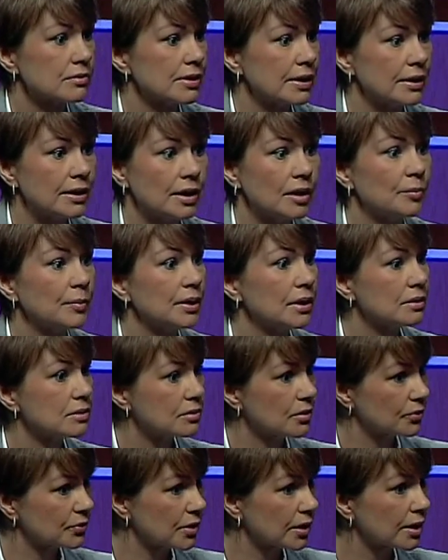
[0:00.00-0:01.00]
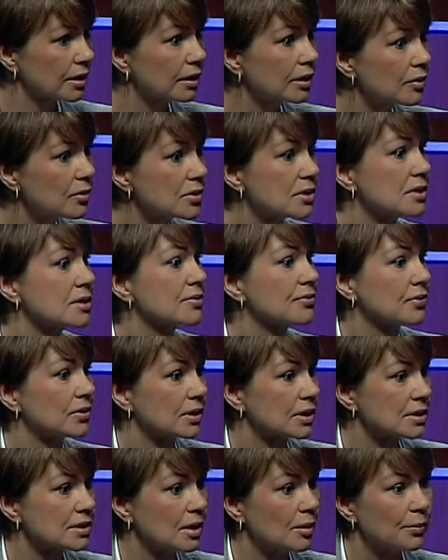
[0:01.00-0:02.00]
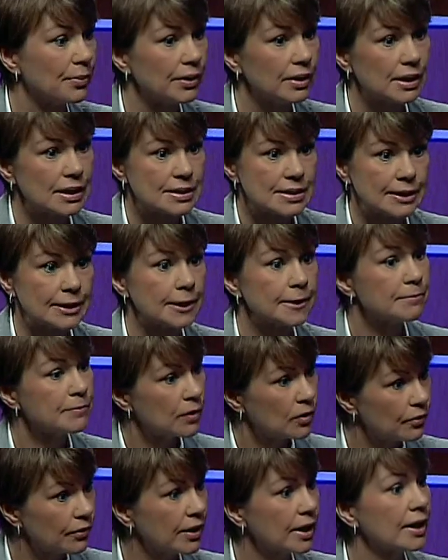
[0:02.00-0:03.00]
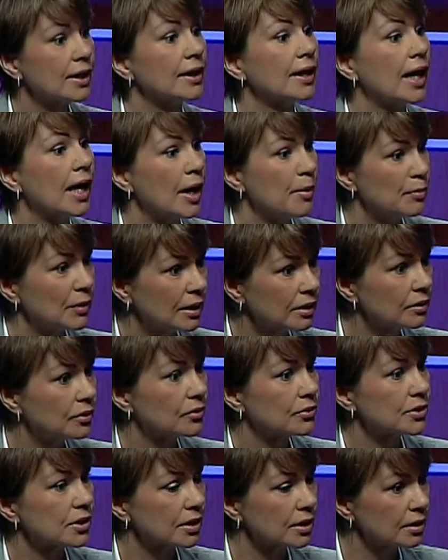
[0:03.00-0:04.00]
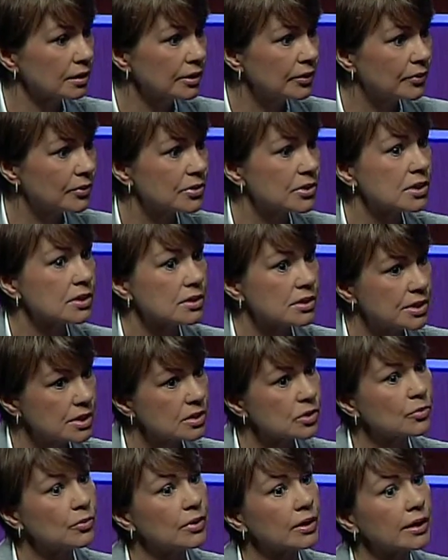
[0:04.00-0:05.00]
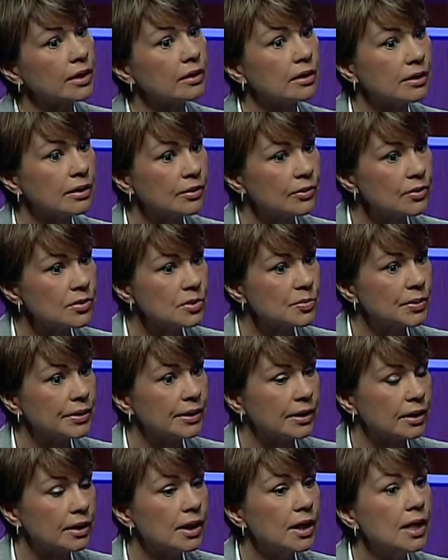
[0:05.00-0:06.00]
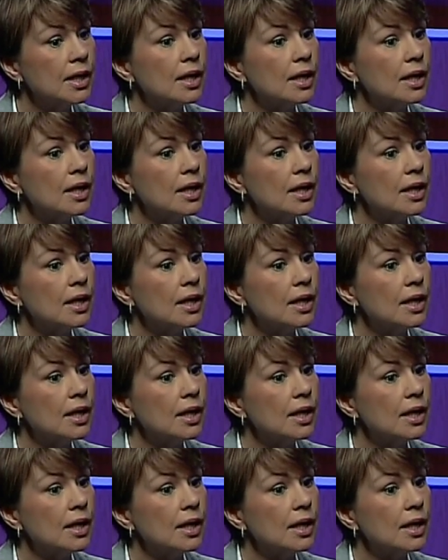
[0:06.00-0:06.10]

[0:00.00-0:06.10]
They tell me it's Dr. Heliotis, for example. I say, like, okay, I'm like Dr. Heliotis, just working in the hospital.